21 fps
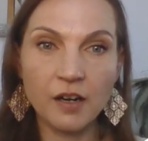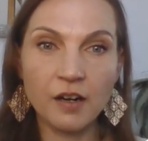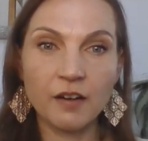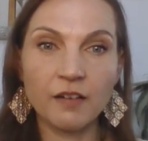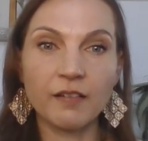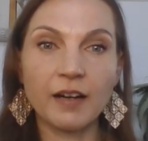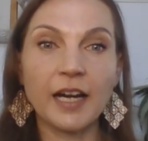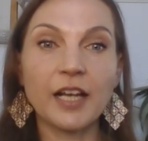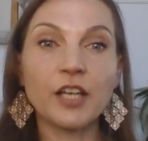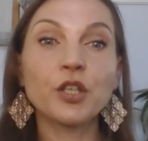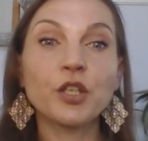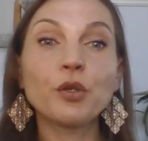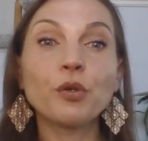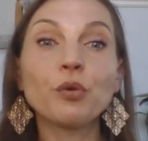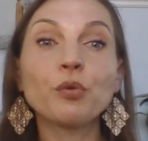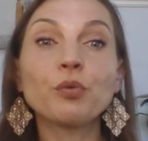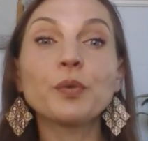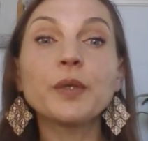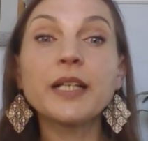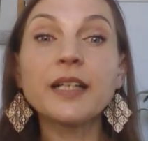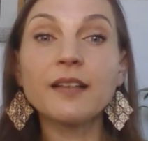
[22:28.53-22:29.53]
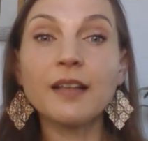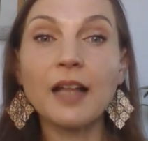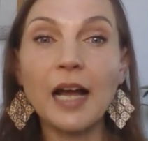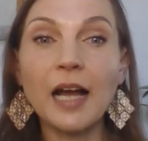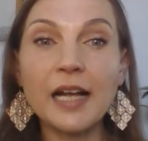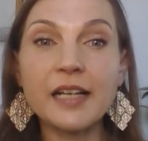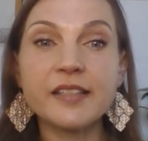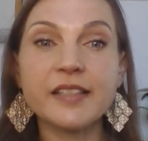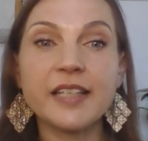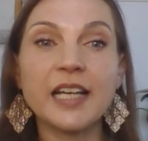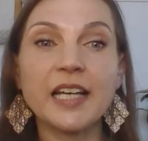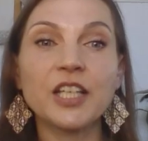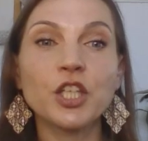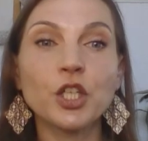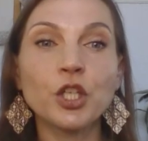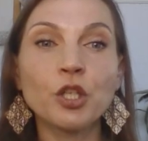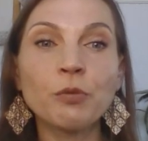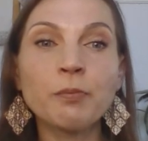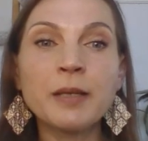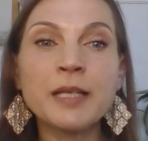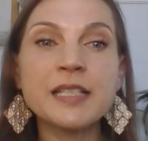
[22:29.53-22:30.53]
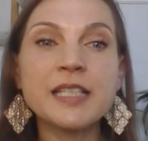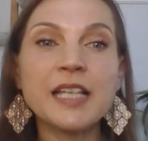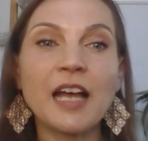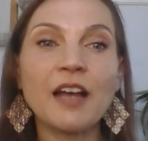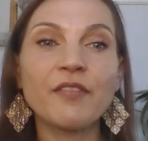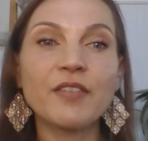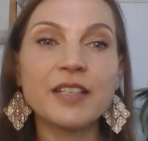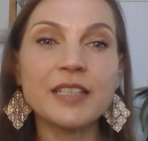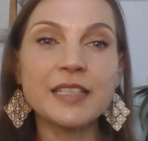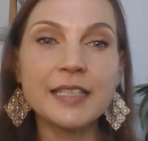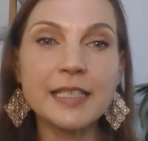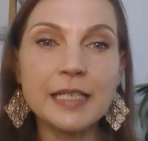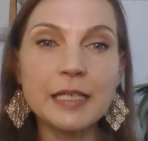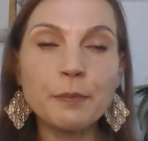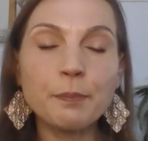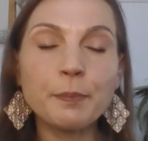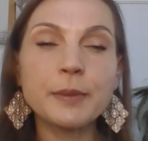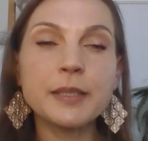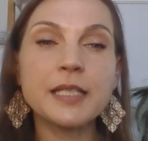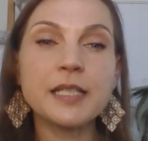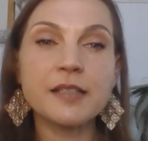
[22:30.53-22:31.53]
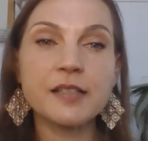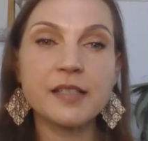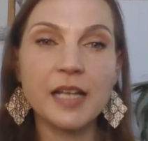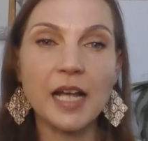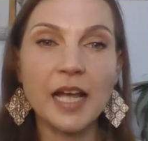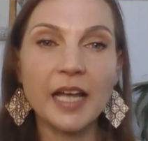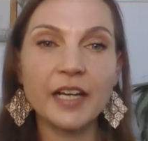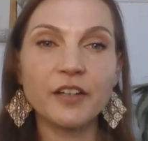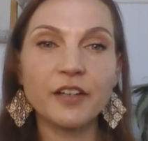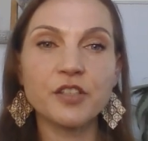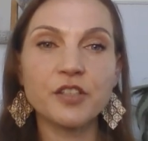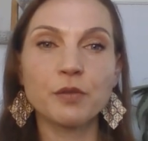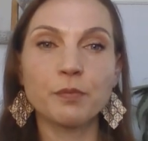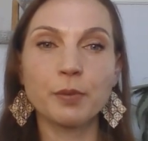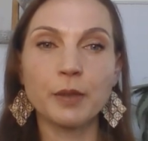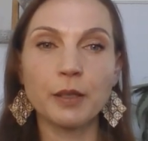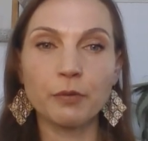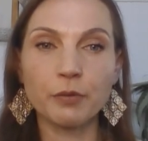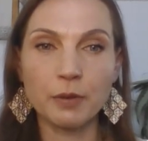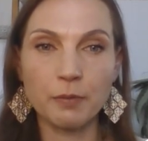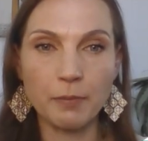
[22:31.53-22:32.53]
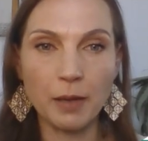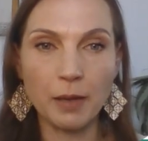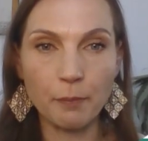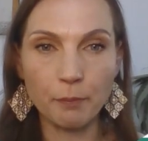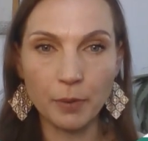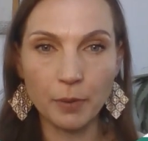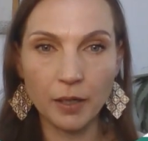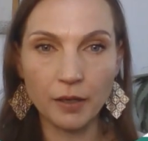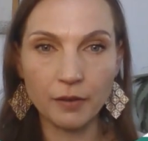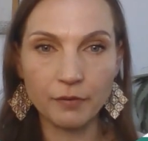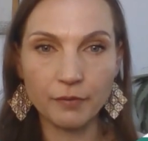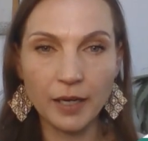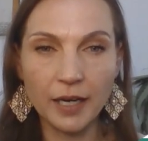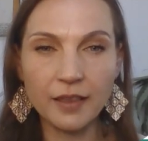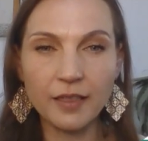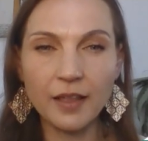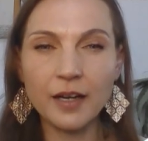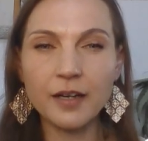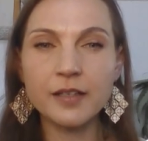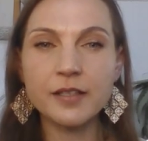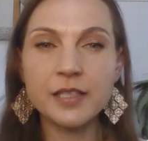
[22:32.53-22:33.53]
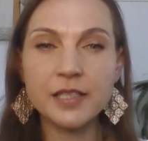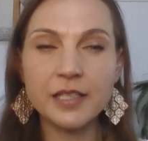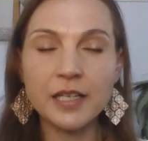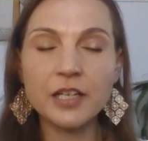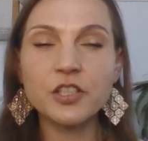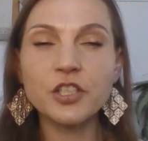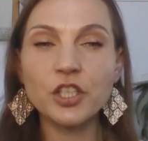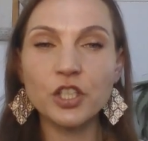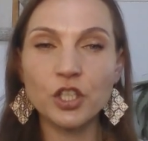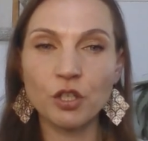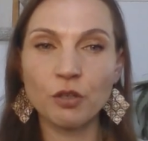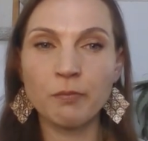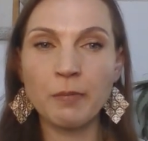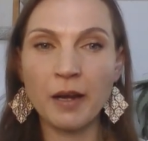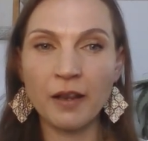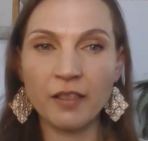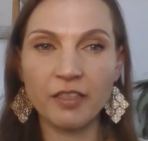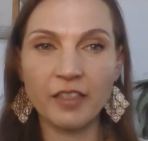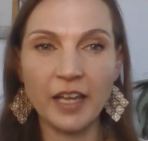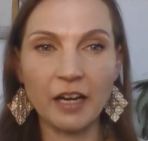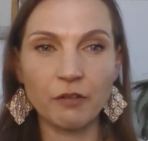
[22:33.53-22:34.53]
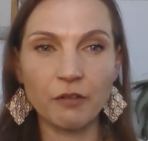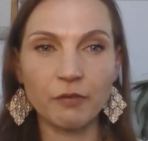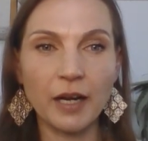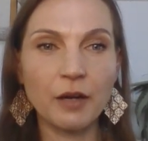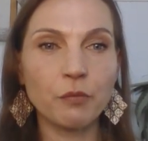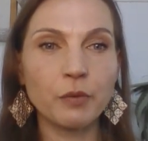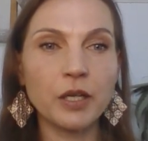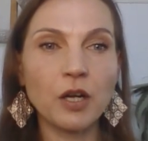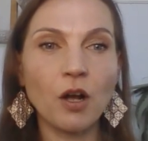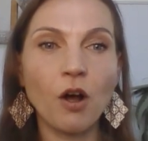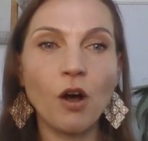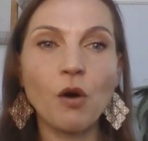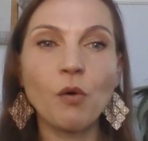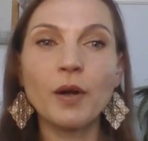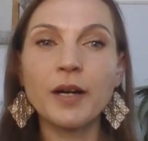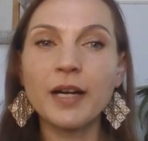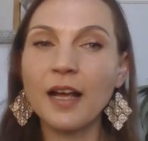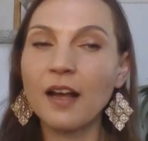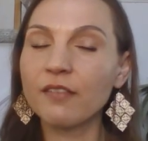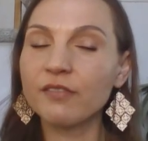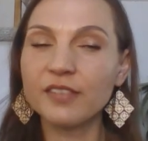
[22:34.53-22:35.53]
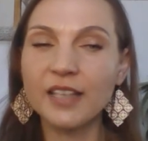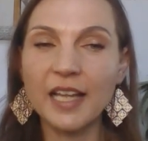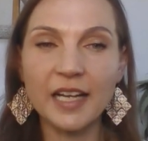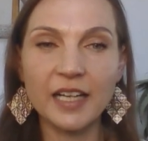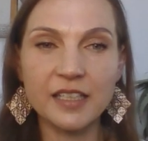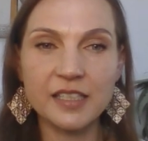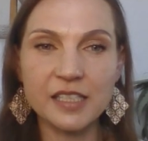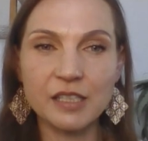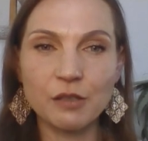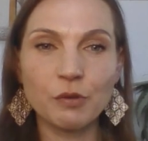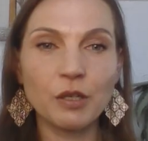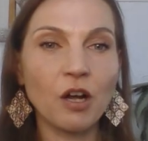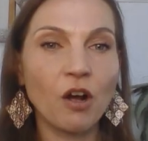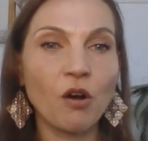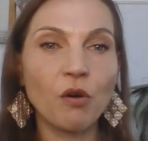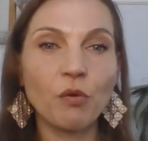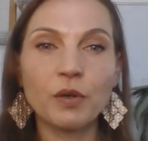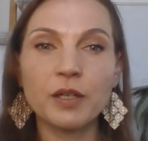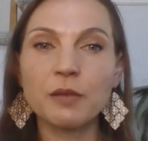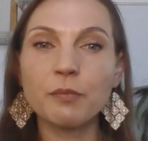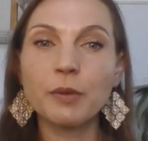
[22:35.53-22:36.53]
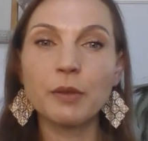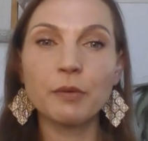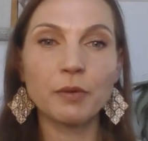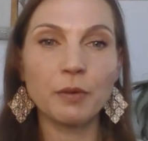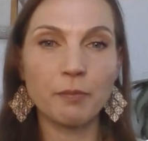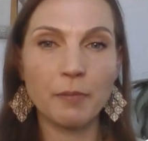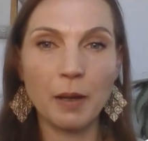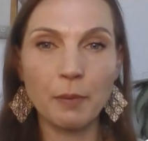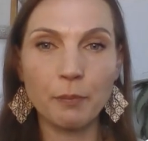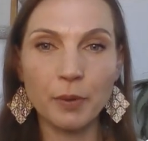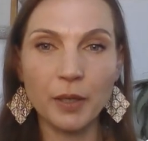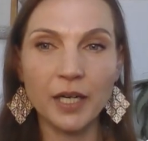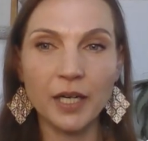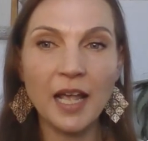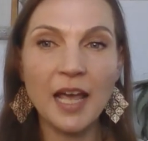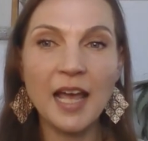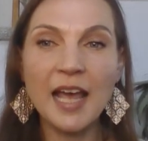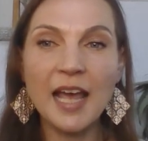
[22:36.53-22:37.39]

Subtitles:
right, you realize that humans have a deep desire to be remembered, right? That is such a human thing, right? We all want to have legacy. We all want to be remembered.